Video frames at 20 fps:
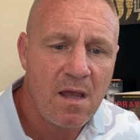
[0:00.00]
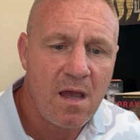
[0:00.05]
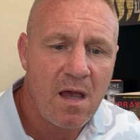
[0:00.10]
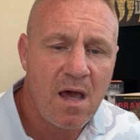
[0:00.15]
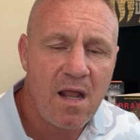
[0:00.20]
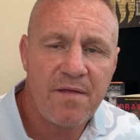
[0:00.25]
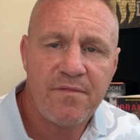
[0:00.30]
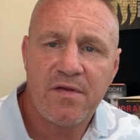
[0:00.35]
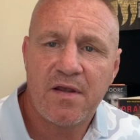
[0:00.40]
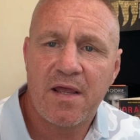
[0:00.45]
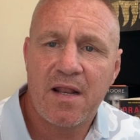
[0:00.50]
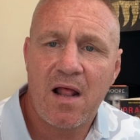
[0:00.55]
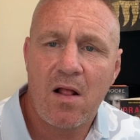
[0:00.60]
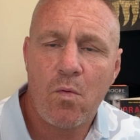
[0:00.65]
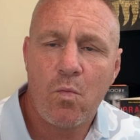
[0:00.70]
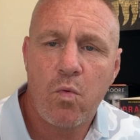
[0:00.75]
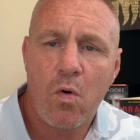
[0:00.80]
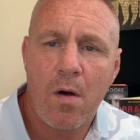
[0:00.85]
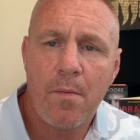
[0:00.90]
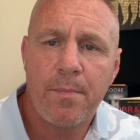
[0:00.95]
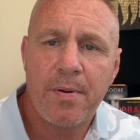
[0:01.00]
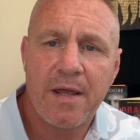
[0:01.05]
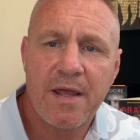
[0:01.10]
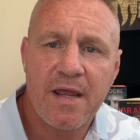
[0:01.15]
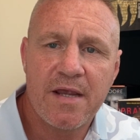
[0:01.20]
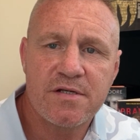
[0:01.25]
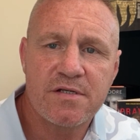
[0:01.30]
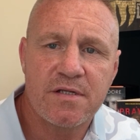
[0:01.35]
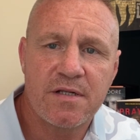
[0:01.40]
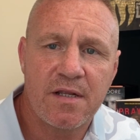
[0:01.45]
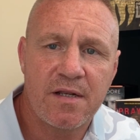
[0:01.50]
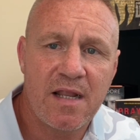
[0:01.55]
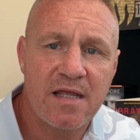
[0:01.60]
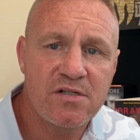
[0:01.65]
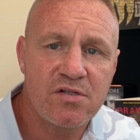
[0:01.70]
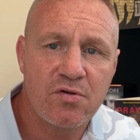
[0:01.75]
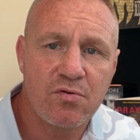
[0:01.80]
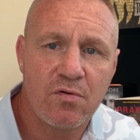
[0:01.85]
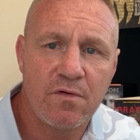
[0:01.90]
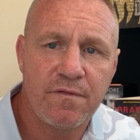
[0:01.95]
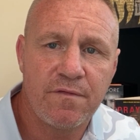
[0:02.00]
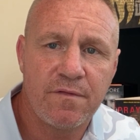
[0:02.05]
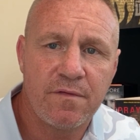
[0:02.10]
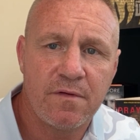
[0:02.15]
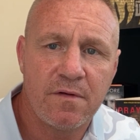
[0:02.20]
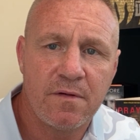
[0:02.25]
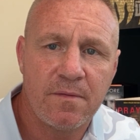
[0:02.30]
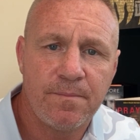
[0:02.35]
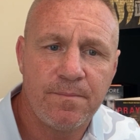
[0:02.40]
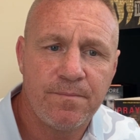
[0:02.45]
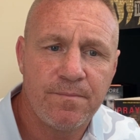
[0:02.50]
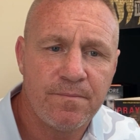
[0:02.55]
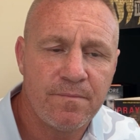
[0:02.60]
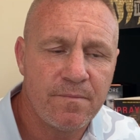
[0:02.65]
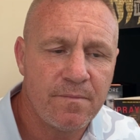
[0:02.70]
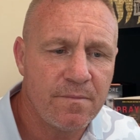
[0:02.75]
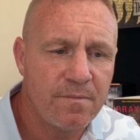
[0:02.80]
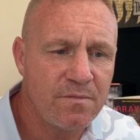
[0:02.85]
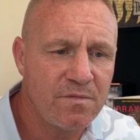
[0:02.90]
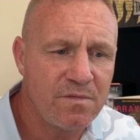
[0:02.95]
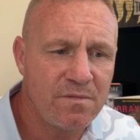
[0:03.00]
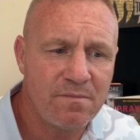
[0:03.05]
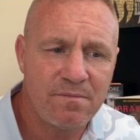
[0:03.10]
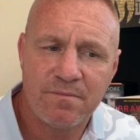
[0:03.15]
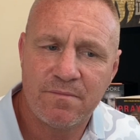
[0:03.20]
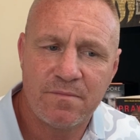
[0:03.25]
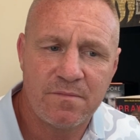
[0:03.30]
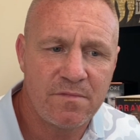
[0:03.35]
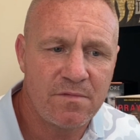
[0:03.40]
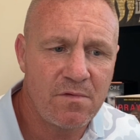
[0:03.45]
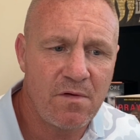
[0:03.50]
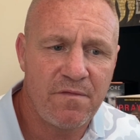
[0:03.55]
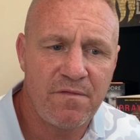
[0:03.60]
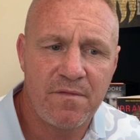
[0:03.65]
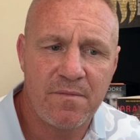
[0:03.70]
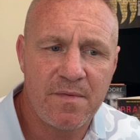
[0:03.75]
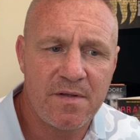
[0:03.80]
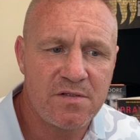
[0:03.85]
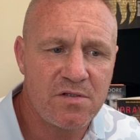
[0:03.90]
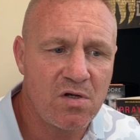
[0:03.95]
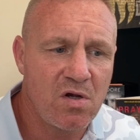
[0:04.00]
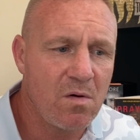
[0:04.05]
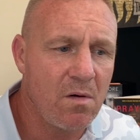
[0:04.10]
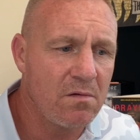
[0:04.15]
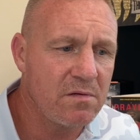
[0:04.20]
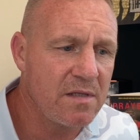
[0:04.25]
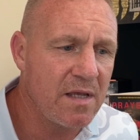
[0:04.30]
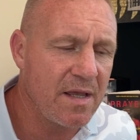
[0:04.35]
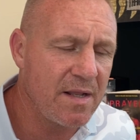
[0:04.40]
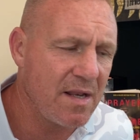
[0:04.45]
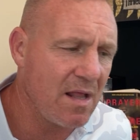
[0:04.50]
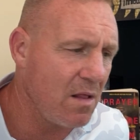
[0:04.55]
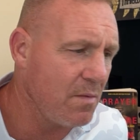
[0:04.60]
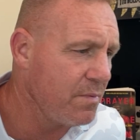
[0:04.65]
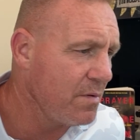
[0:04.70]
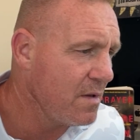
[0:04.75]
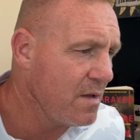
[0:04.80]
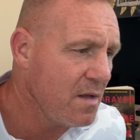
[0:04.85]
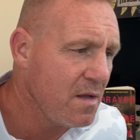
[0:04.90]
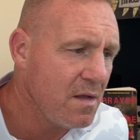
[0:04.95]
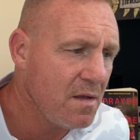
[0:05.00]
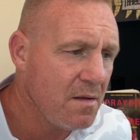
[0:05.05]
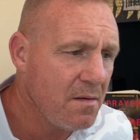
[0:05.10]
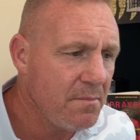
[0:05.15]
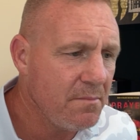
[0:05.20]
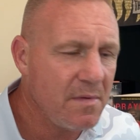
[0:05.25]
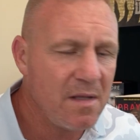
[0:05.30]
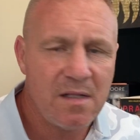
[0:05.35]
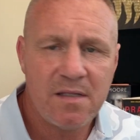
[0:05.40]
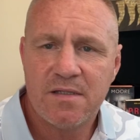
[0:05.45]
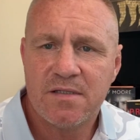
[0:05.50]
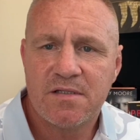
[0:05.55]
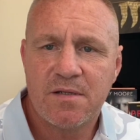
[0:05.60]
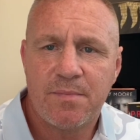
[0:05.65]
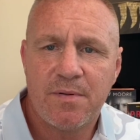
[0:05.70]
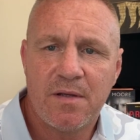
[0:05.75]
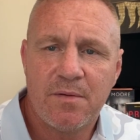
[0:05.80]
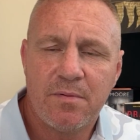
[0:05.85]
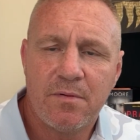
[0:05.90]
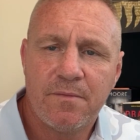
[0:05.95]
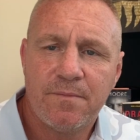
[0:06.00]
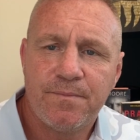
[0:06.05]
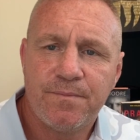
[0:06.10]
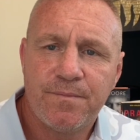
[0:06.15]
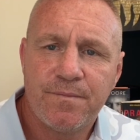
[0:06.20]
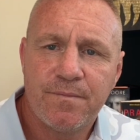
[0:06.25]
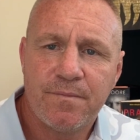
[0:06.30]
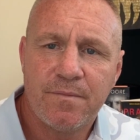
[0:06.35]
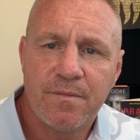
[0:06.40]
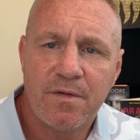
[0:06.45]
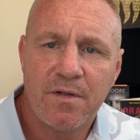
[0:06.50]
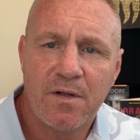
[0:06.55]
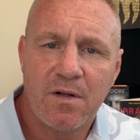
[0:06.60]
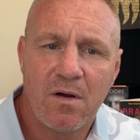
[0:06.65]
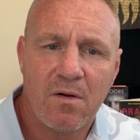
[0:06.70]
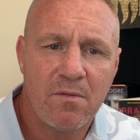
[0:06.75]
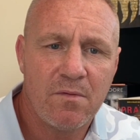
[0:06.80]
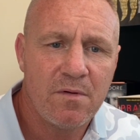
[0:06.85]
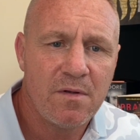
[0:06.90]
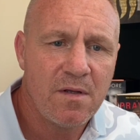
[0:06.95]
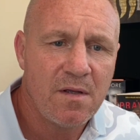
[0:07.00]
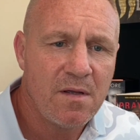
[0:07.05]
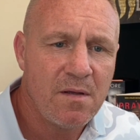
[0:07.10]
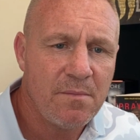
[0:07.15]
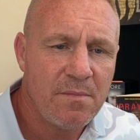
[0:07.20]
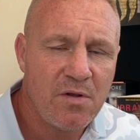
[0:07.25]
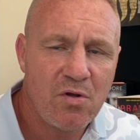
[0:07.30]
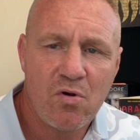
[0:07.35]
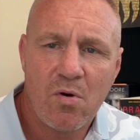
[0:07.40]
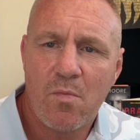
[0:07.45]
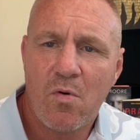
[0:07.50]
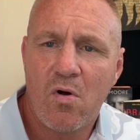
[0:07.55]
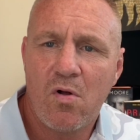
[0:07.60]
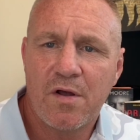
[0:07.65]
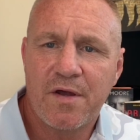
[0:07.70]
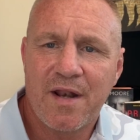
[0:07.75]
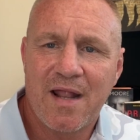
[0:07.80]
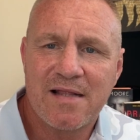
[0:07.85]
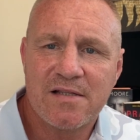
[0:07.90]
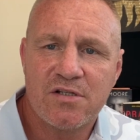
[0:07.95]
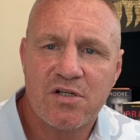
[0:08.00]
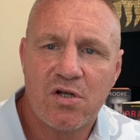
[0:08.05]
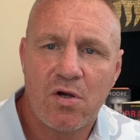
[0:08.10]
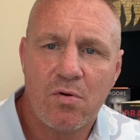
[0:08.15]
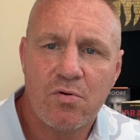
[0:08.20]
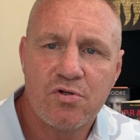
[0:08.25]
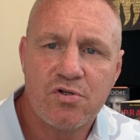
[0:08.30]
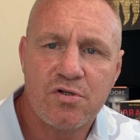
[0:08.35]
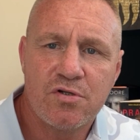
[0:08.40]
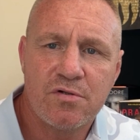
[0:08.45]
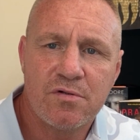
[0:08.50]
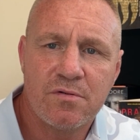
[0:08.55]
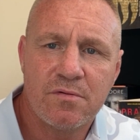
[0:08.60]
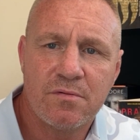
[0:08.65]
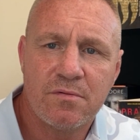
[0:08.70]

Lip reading: And if you can help one person, then that's enough. Not for me to go out there and help millions of people, you know, become all grandiose,